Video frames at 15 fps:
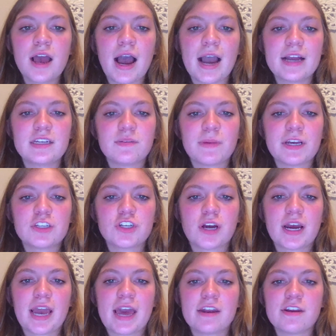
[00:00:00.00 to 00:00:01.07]
I had to make sure
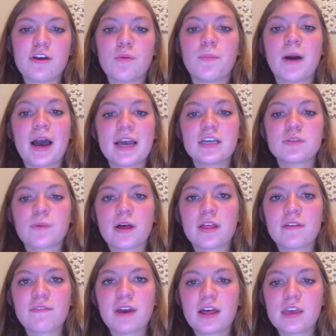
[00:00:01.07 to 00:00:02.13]
I had no bias while
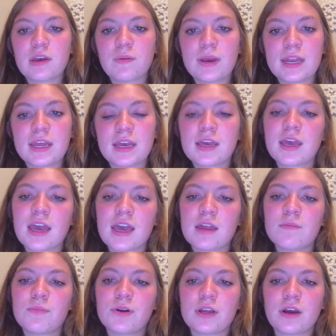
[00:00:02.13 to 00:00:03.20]
evaluating
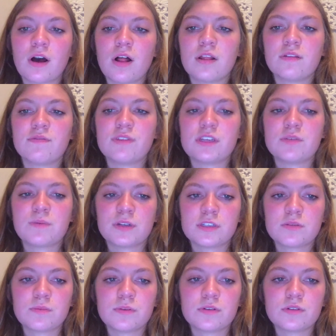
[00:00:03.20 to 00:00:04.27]
and putting all of these
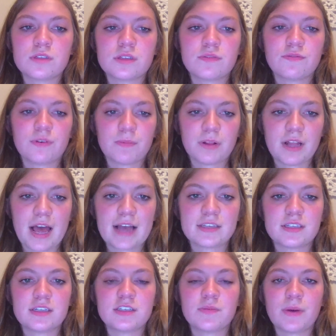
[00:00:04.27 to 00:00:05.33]
principles from class
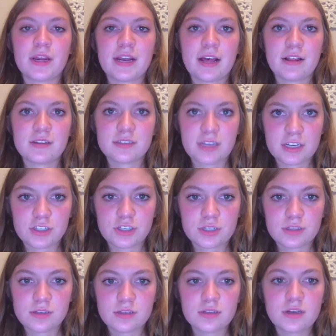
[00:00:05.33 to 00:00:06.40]
into my
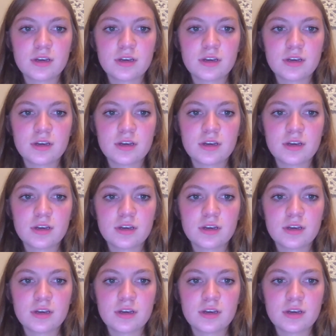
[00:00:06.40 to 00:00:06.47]
analyzations.